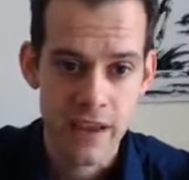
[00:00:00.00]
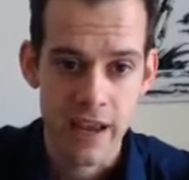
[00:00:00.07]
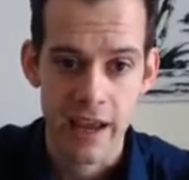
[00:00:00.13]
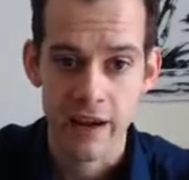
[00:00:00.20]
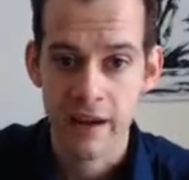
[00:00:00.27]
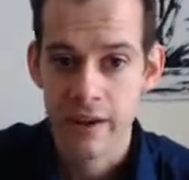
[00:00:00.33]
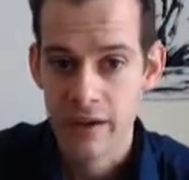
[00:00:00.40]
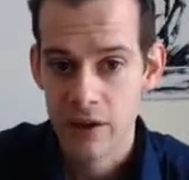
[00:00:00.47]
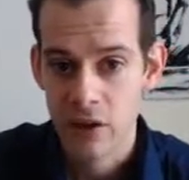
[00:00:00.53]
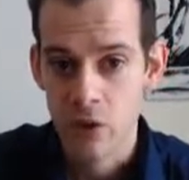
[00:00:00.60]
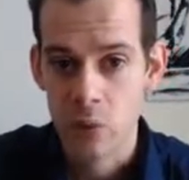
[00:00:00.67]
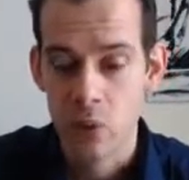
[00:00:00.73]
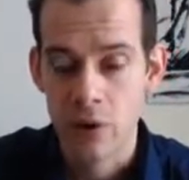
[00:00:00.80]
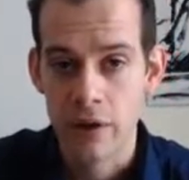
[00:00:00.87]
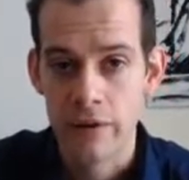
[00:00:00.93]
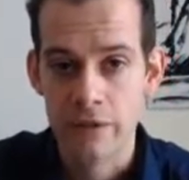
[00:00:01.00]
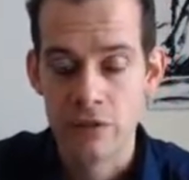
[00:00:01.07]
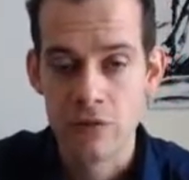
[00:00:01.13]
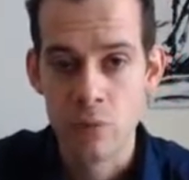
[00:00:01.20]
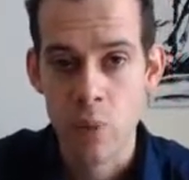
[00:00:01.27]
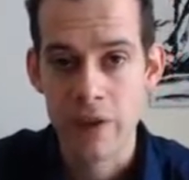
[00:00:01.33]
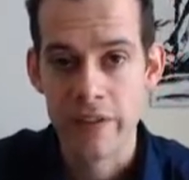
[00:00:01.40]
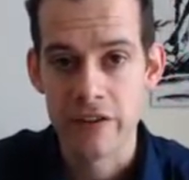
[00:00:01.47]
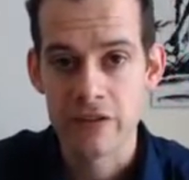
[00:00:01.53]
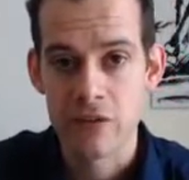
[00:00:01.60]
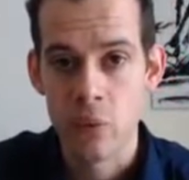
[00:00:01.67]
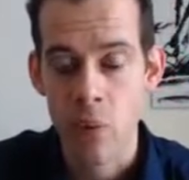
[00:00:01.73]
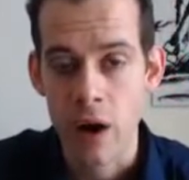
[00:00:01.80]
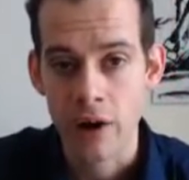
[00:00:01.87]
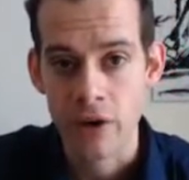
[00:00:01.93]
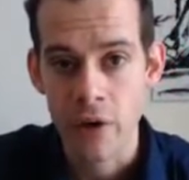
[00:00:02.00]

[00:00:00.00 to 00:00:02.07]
And when this Wang